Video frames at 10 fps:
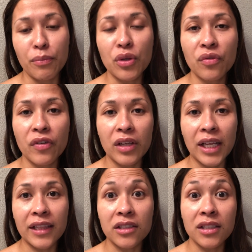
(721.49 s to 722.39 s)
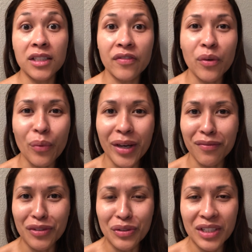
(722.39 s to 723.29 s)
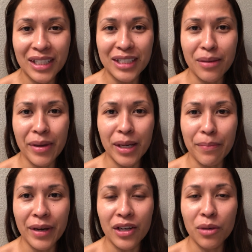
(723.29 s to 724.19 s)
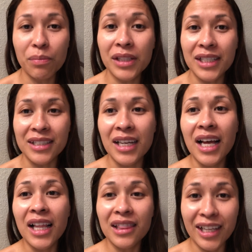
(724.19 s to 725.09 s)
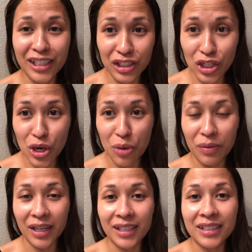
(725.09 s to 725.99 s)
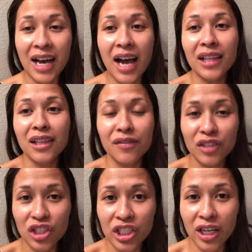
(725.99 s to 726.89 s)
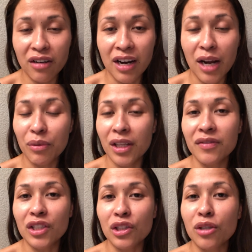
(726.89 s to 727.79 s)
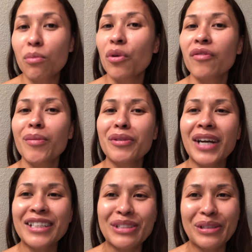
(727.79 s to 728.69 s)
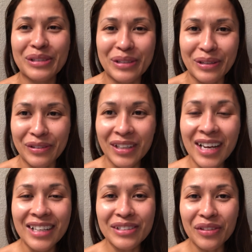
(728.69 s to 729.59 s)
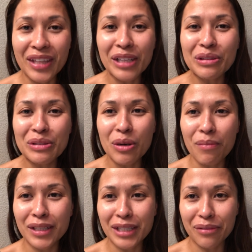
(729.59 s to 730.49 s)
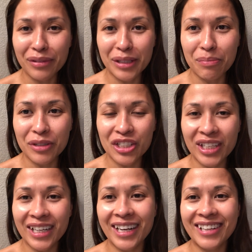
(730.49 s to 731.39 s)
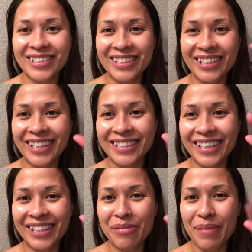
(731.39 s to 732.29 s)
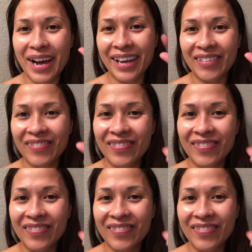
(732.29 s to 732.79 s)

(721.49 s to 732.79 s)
you feel like there's different way of using it to make it better, please let us know, because I love to share and I would love to learn more from you guys also. So thank you so much. I really appreciate it, and I'll see you guys later. Bye.